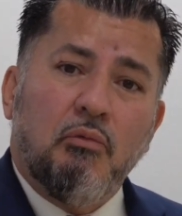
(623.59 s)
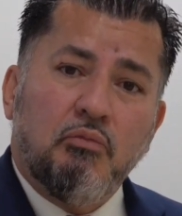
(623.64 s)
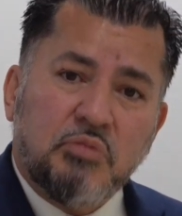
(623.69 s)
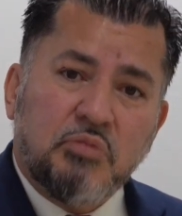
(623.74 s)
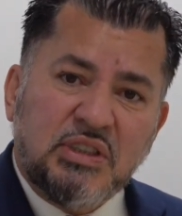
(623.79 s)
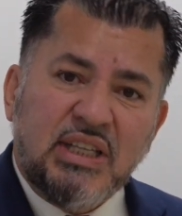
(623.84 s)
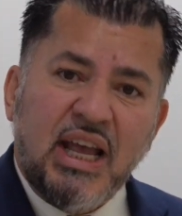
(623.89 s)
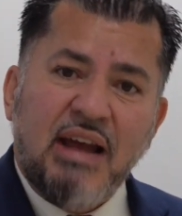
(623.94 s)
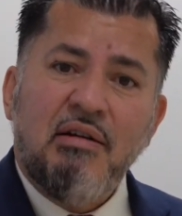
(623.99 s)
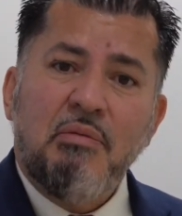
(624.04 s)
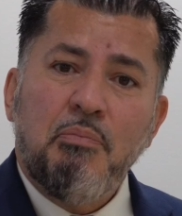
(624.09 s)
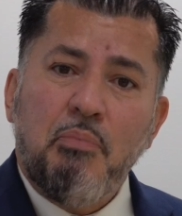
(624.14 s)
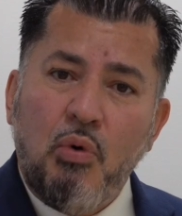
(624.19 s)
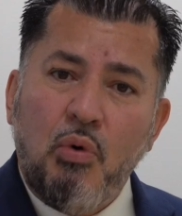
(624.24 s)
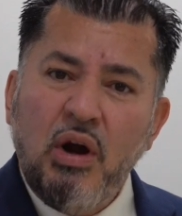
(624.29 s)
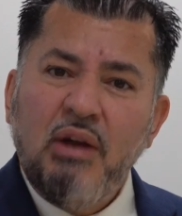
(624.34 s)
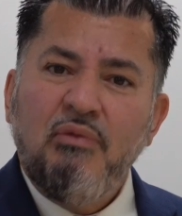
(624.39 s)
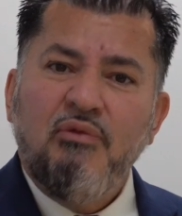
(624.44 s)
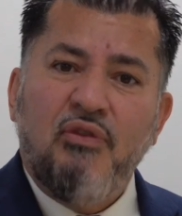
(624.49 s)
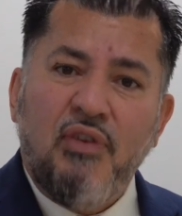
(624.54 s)

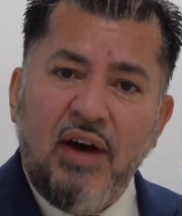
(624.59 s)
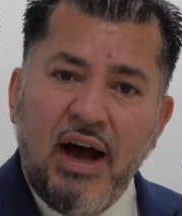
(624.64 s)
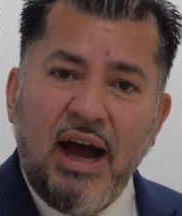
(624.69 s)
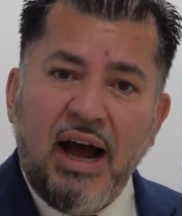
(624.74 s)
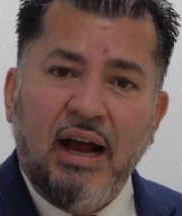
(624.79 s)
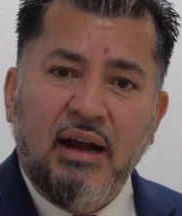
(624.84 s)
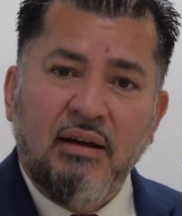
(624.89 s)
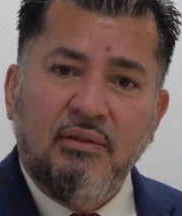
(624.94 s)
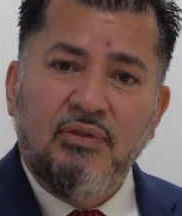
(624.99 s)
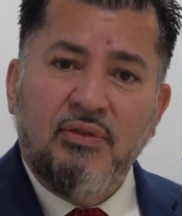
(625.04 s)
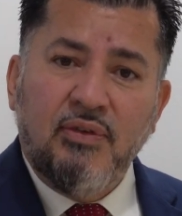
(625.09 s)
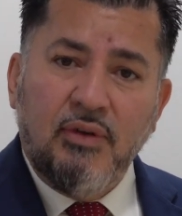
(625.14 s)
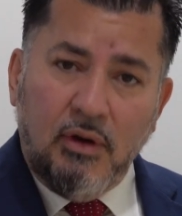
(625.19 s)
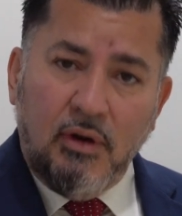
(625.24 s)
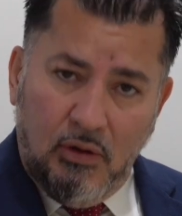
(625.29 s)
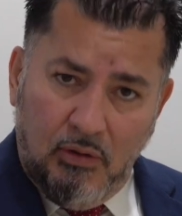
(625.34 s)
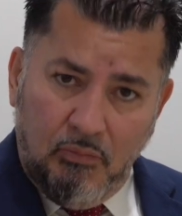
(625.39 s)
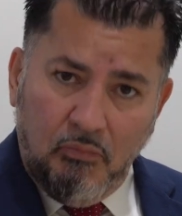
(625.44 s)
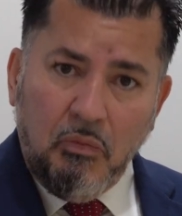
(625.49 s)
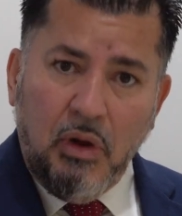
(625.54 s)
7.5
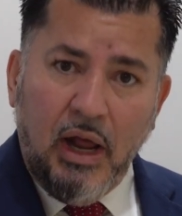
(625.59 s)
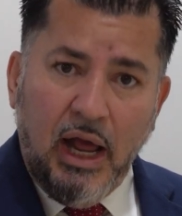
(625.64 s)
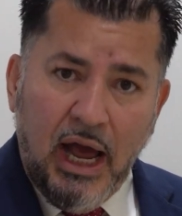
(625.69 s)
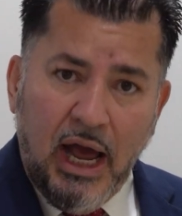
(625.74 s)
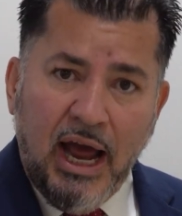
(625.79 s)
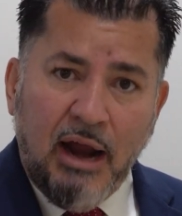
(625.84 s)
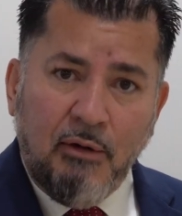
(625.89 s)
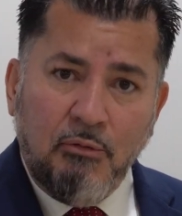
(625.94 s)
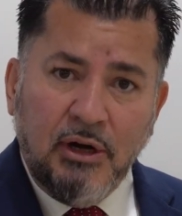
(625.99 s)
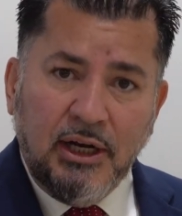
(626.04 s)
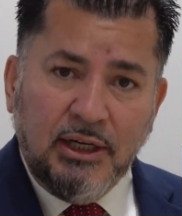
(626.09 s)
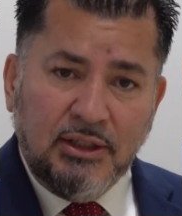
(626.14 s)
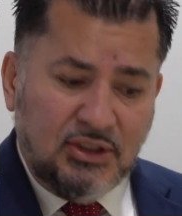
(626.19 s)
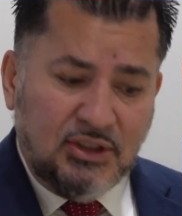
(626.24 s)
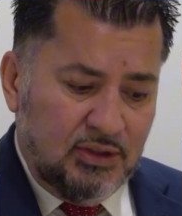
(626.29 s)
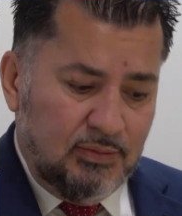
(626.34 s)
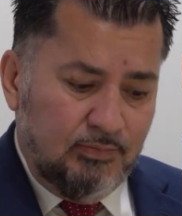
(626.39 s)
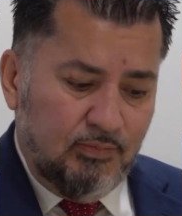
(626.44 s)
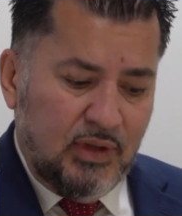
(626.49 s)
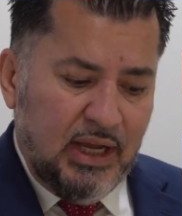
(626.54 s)
average,